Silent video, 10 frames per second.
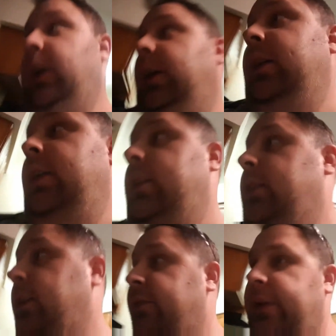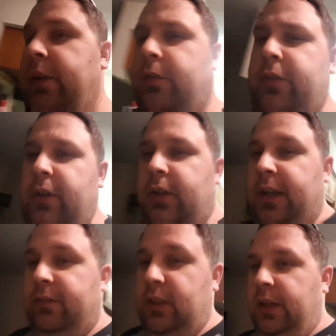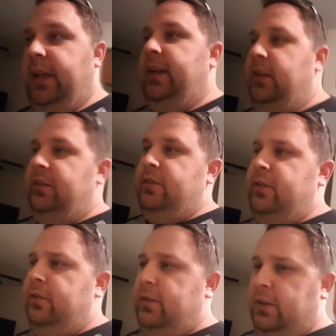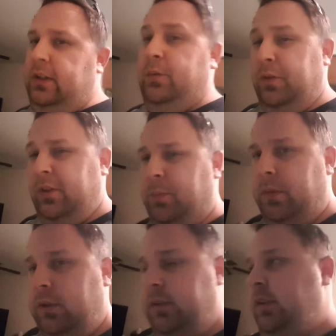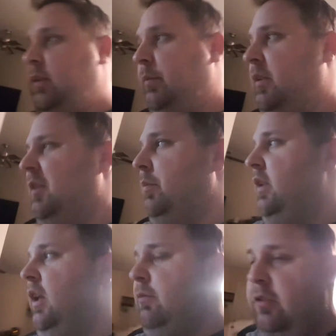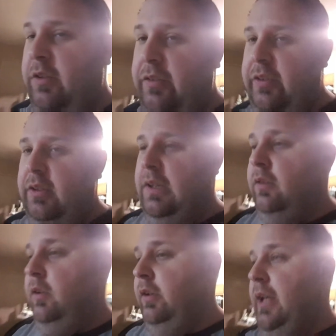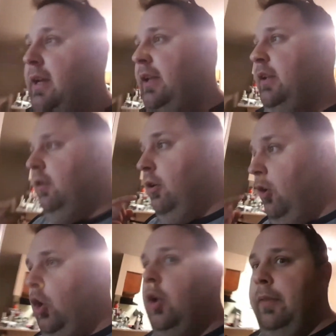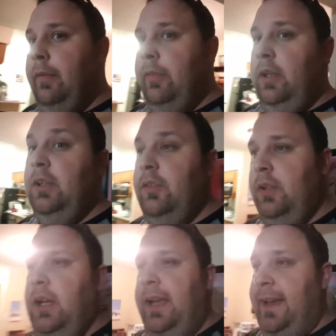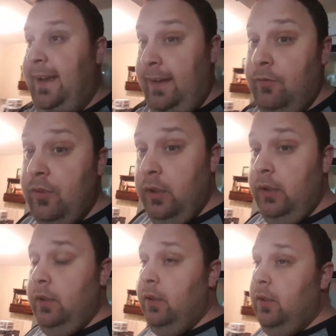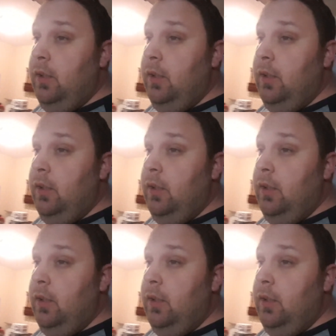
Uh, a lot of videos done. I have a lot of editing to do tonight. I was going to build a little bit, but I'm just going to sit down and edit all the things that I have done